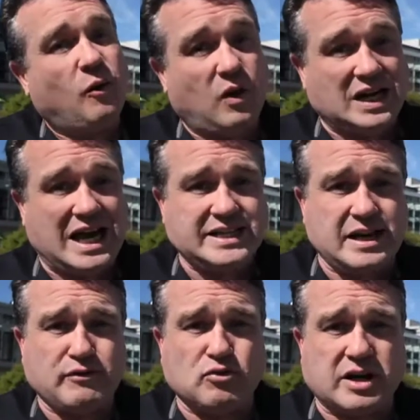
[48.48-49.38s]
While I'd
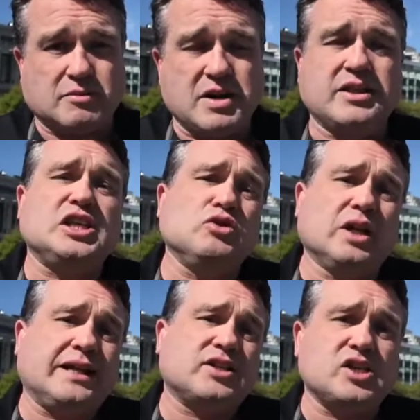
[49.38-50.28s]
never recommend that you
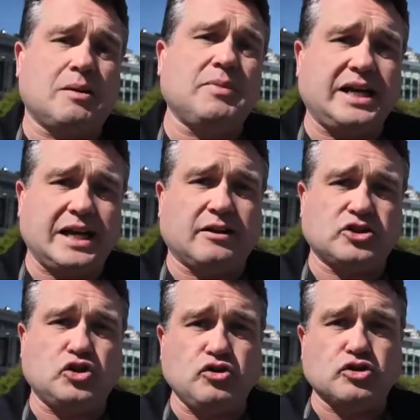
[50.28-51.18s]
let somebody else
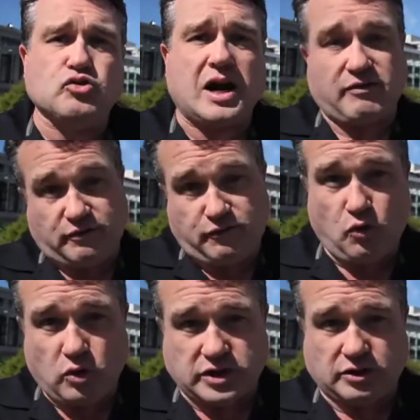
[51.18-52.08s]
do your travel
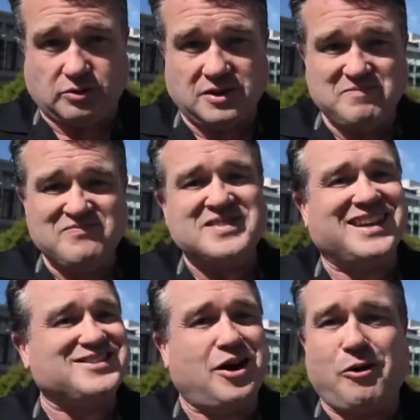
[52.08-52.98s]
for you,
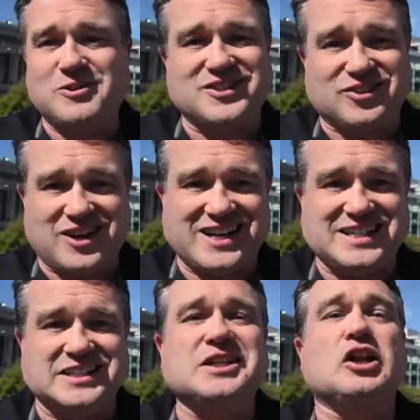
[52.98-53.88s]
it's always a good
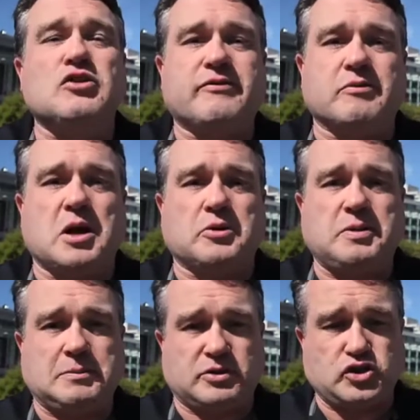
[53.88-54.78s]
idea to learn from other
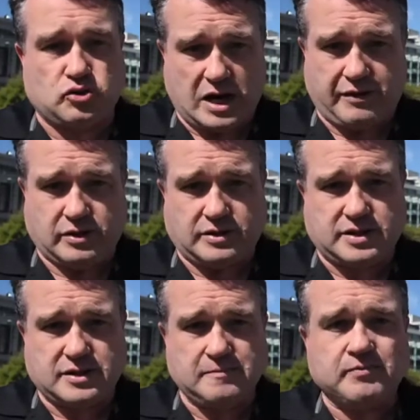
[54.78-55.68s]
people's
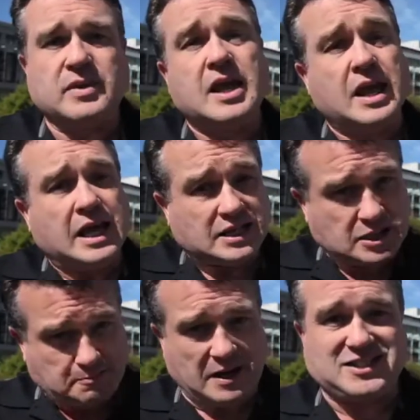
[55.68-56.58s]
travels,
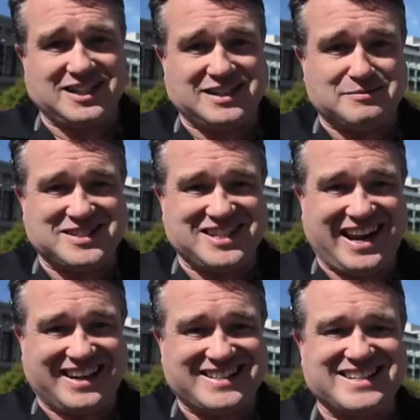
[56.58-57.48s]
especially the
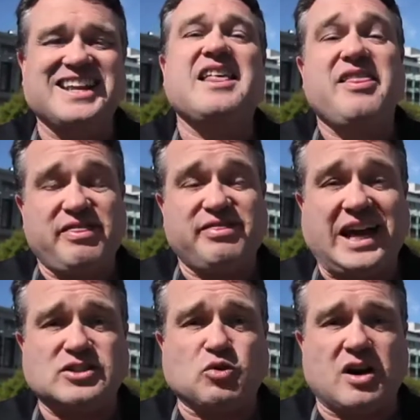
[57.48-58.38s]
mistakes.
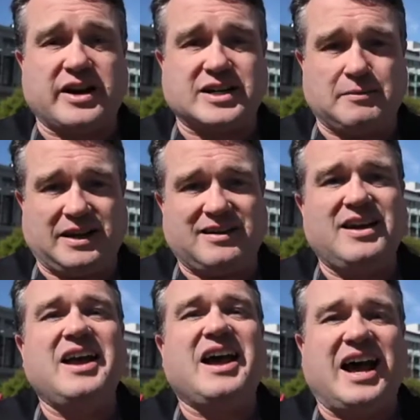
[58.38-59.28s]
That's where I come in.
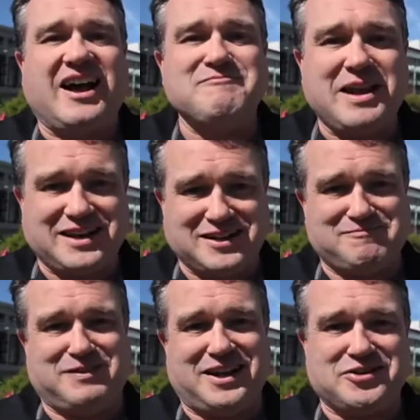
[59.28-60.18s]
I've made
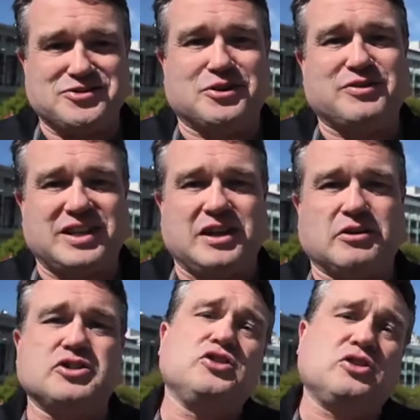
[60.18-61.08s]
enough blunders over the
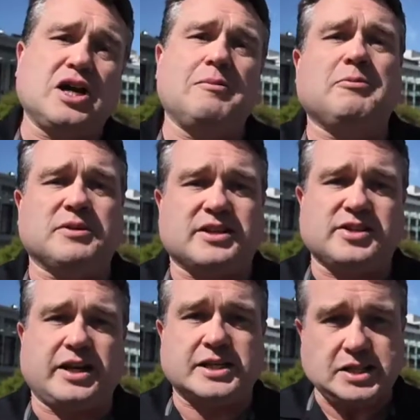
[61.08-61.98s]
years to come up with a
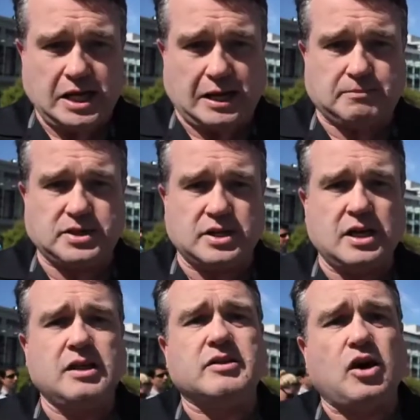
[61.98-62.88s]
set of tips
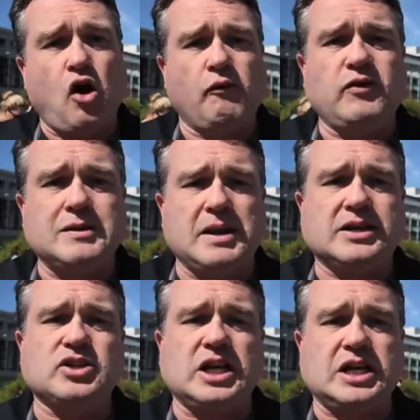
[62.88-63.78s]
that hopefully makes it